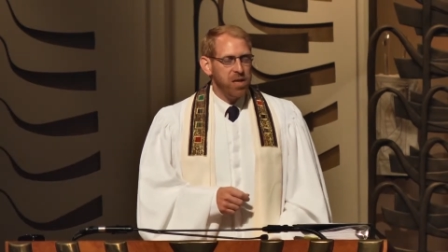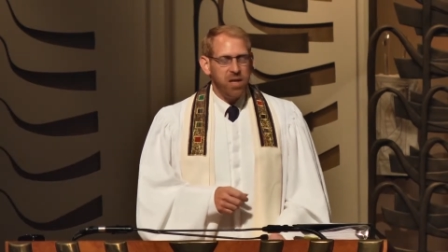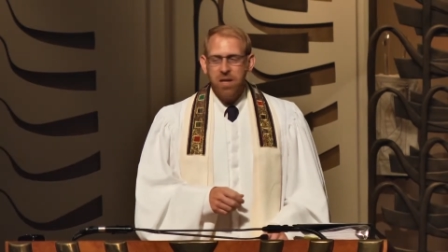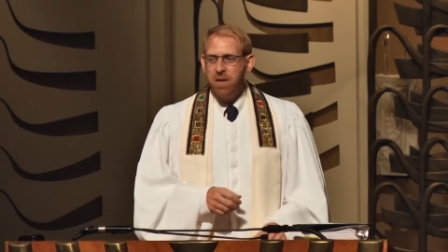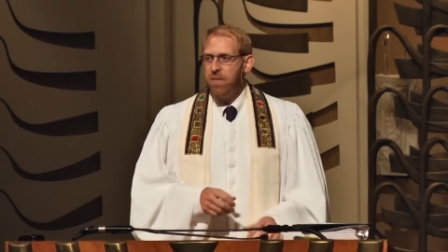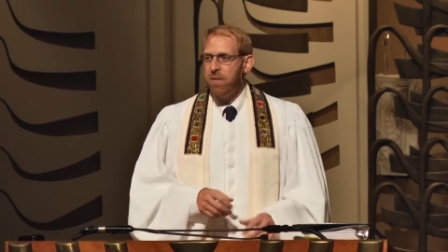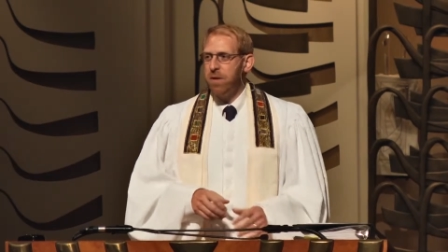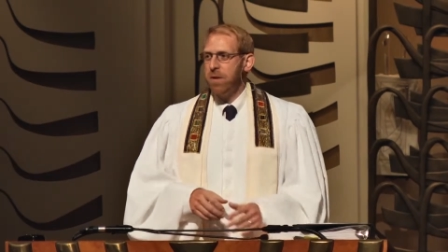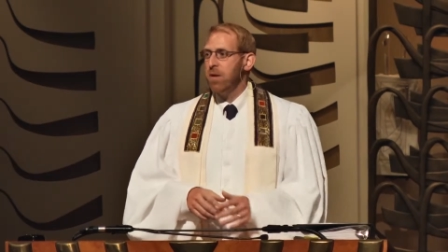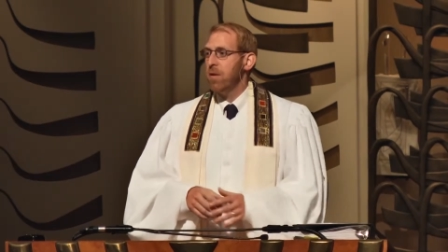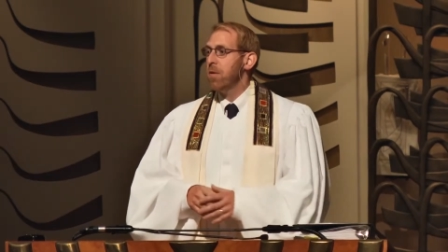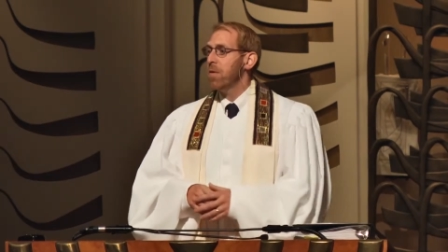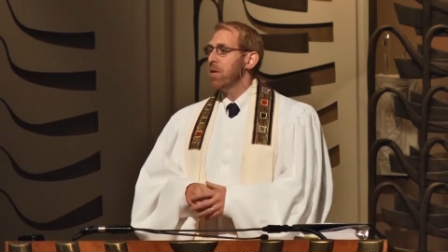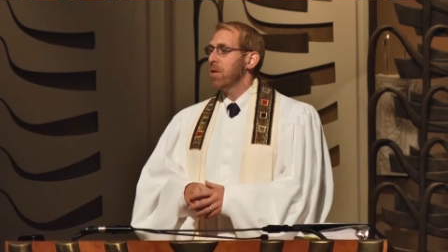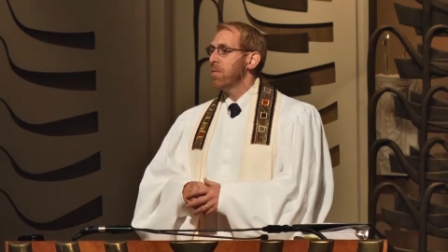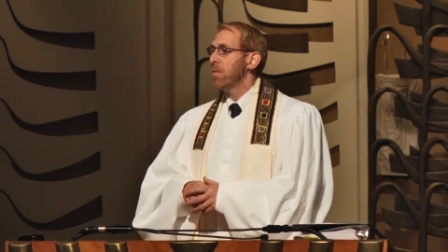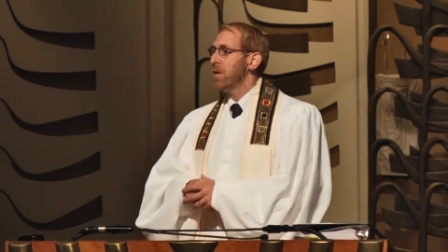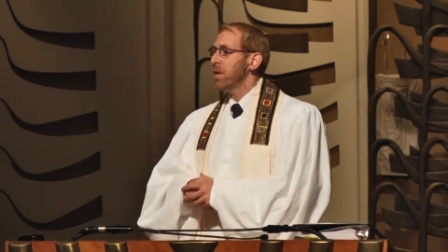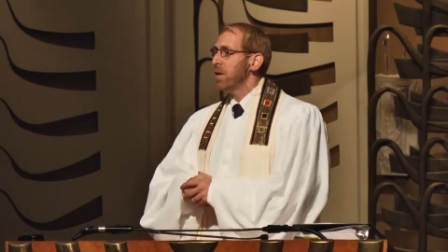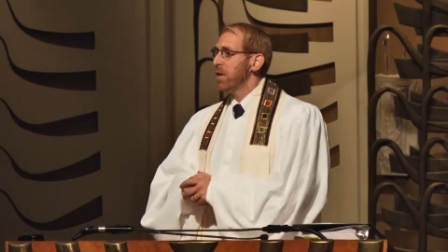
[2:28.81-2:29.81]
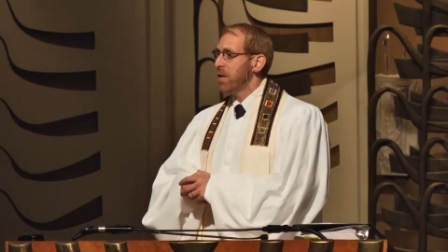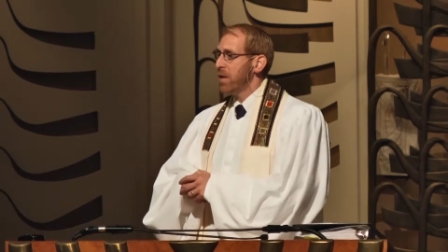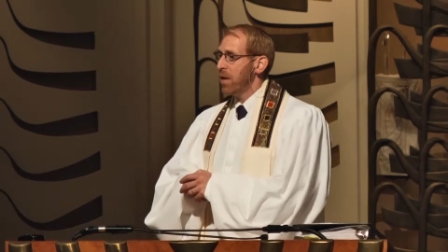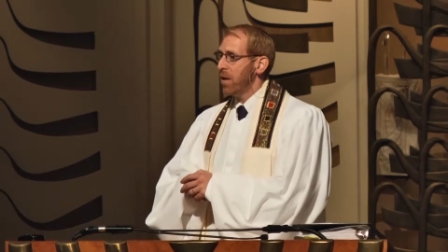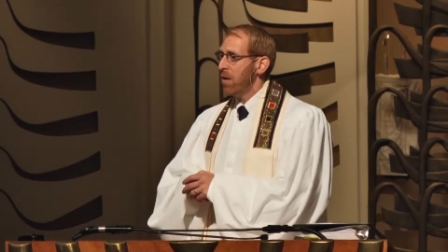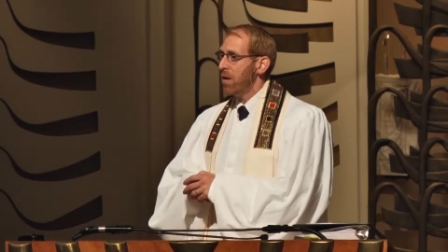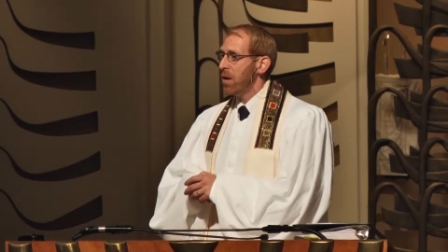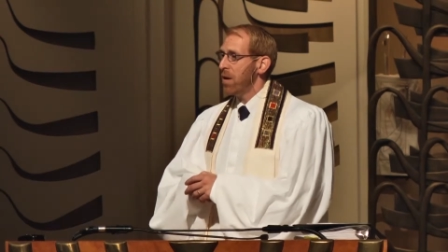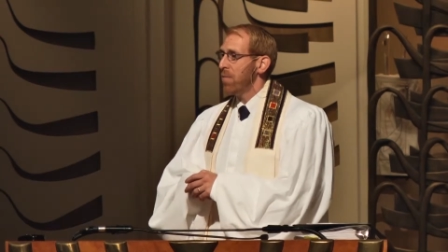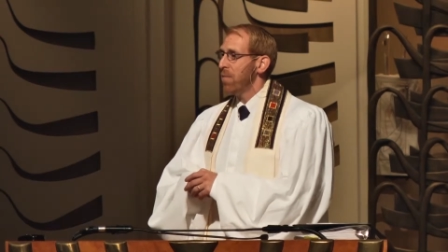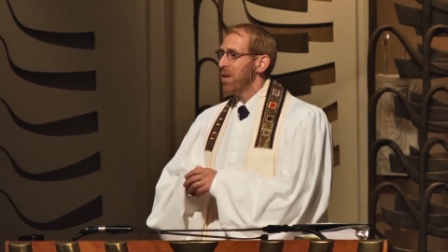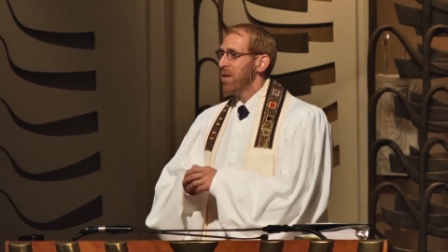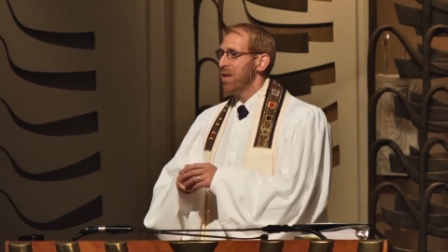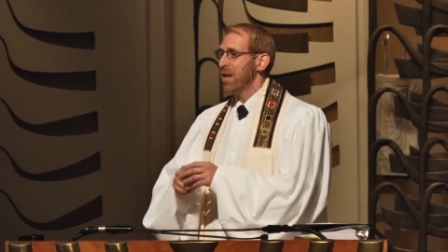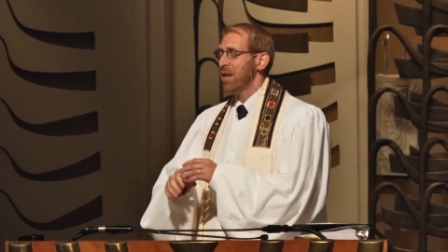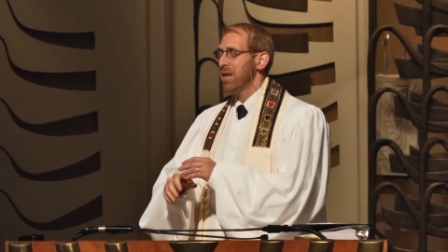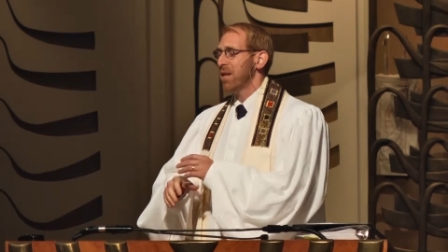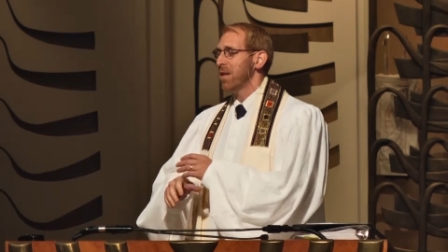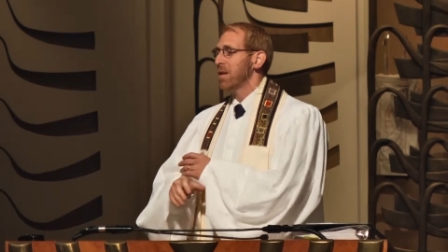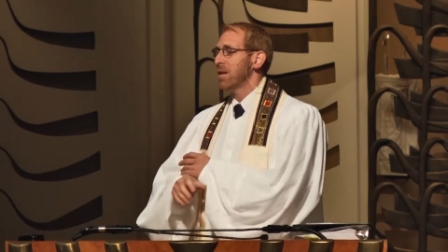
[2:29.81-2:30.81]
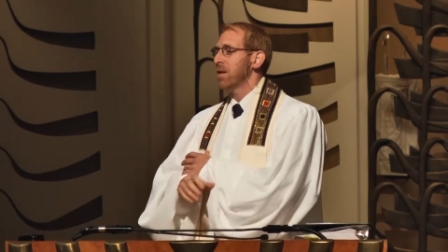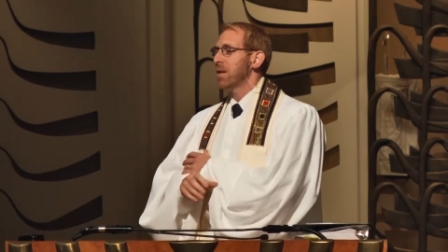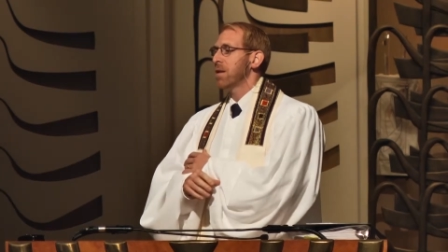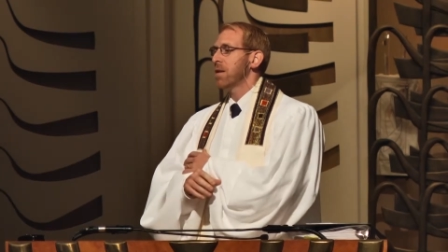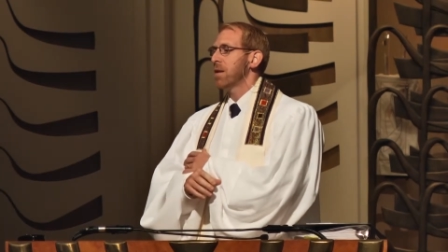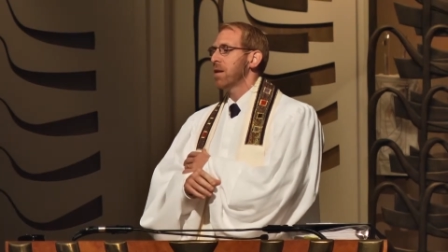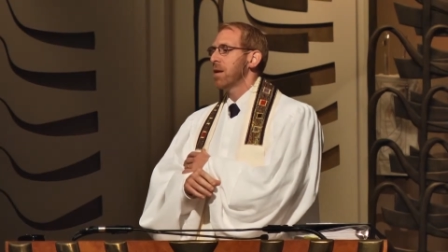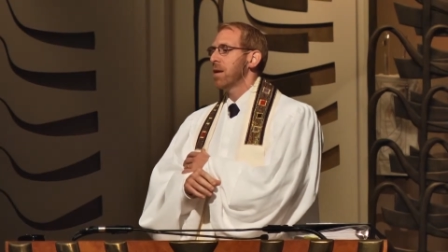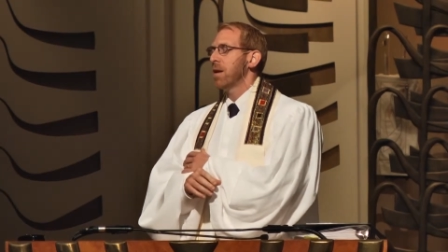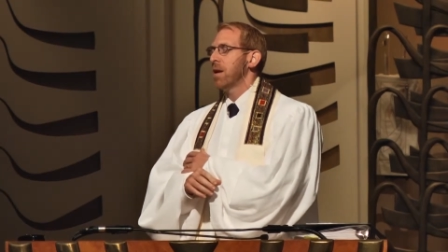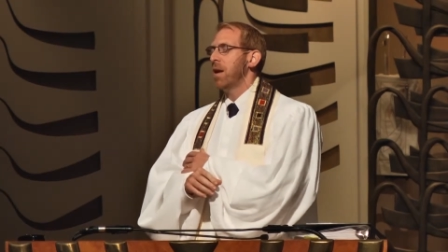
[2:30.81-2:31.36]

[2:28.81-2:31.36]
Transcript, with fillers: even though the military possesses